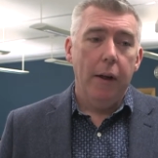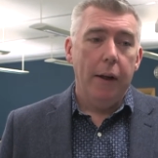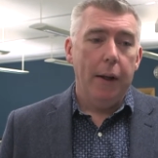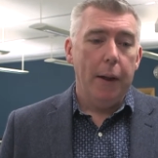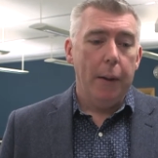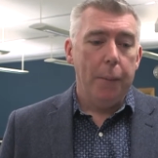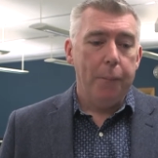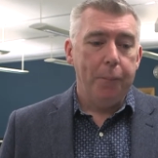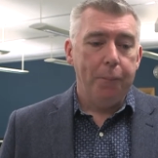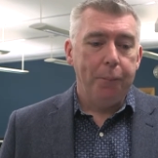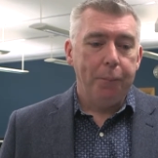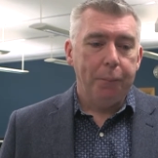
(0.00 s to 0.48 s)

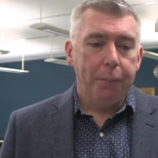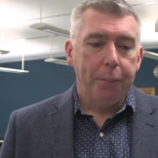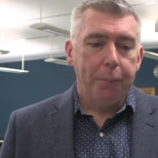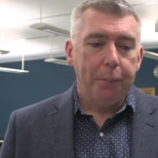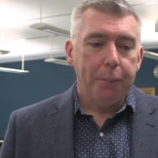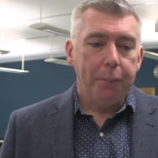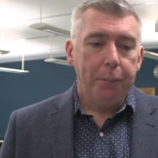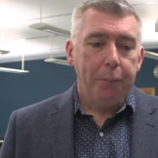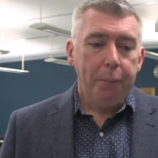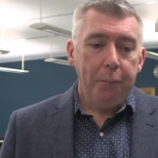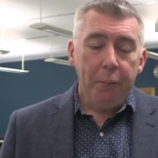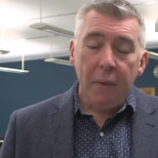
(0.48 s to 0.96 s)

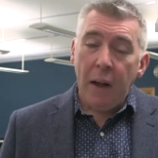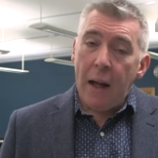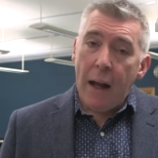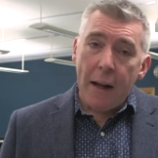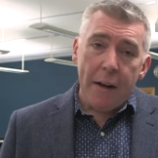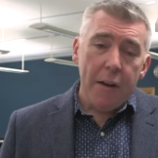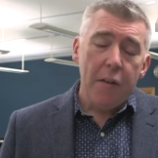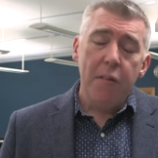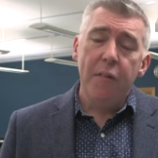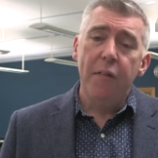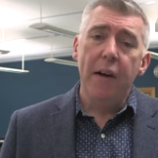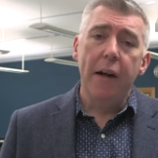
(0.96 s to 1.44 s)

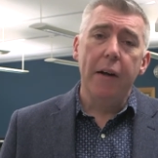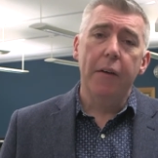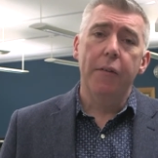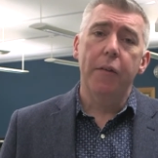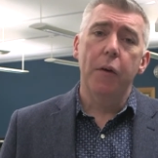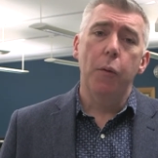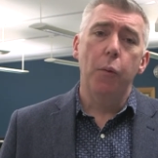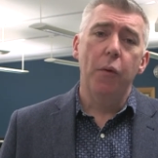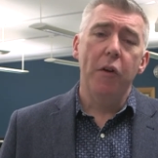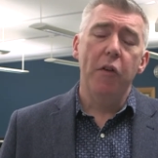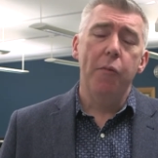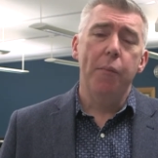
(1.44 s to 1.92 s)
And in fact
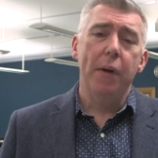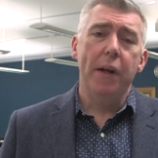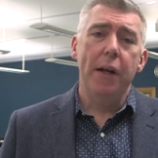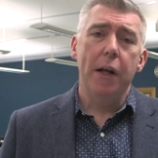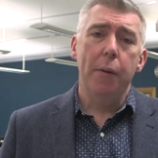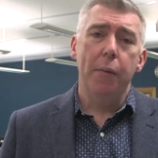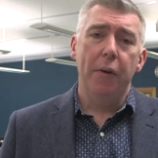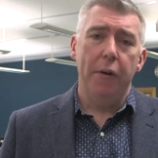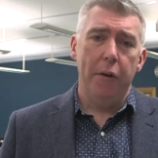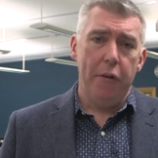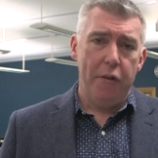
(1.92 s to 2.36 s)
that we've been able